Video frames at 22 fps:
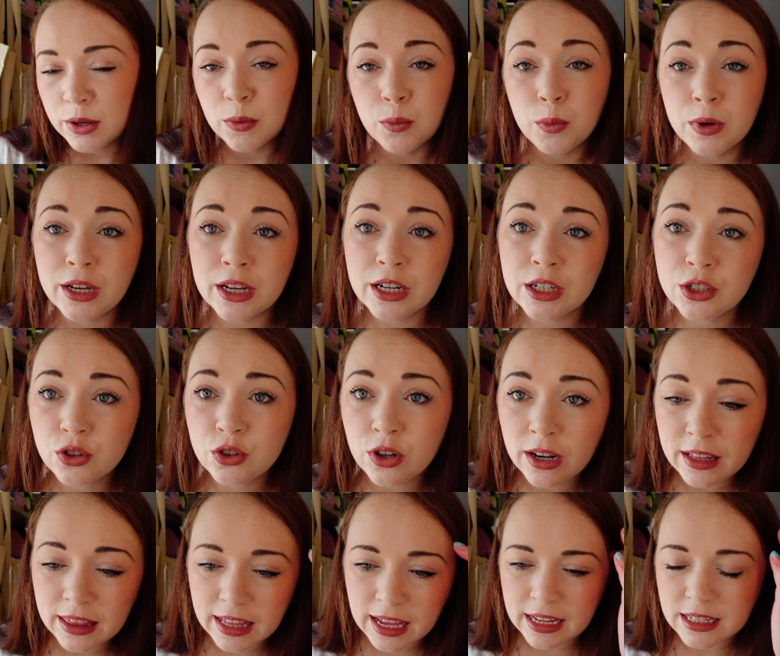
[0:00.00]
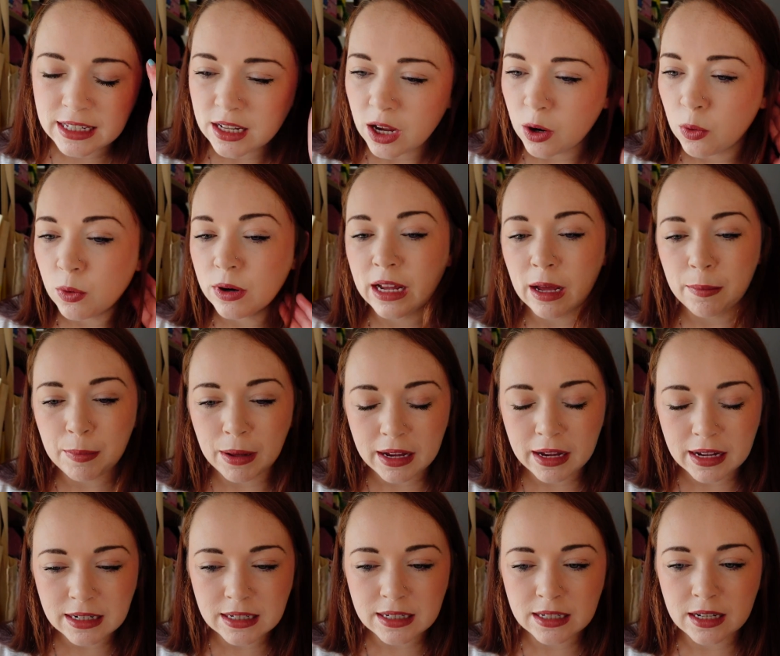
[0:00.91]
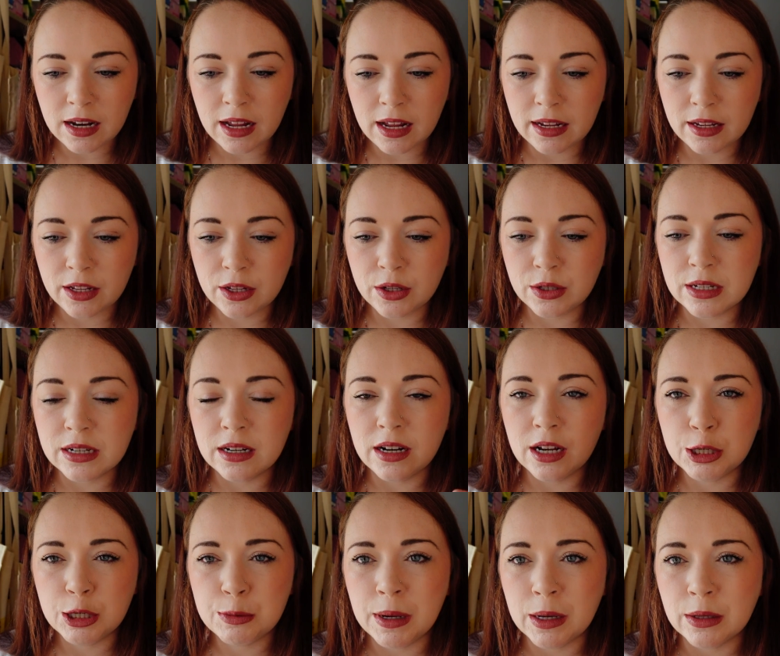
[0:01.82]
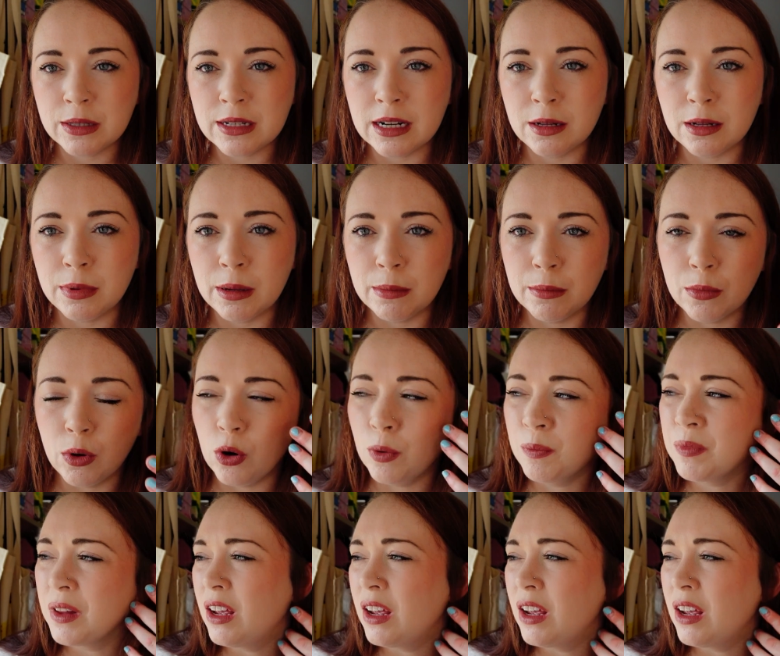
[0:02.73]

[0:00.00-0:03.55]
We're gonna try this. I want to get back into like using Lush melts a little bit more.